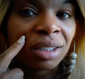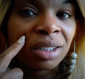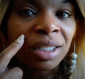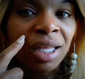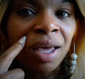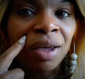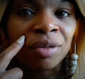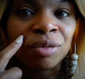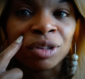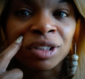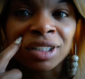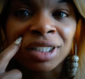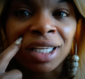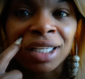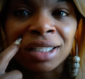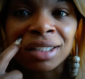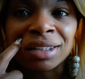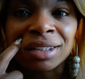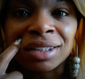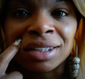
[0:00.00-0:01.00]
that was
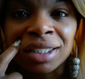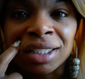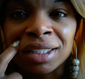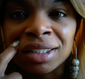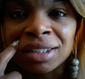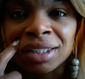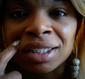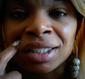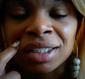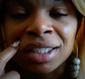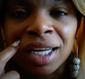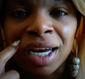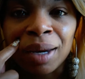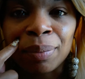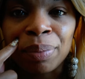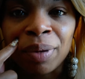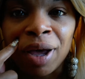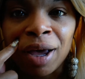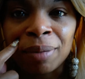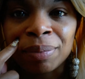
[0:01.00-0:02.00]
like a zit that I
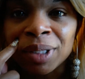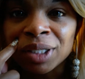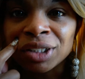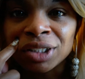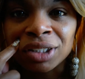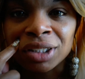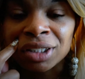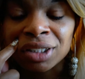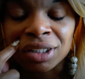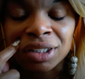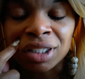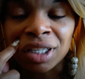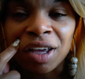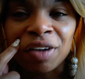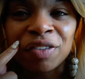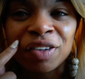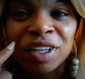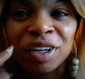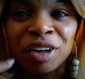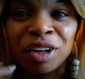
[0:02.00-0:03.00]
popped. I should have just
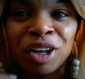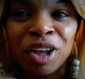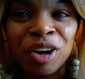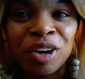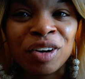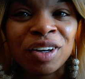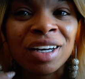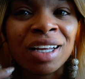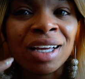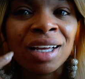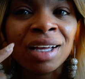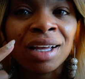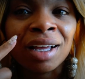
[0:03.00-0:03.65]
left it alone.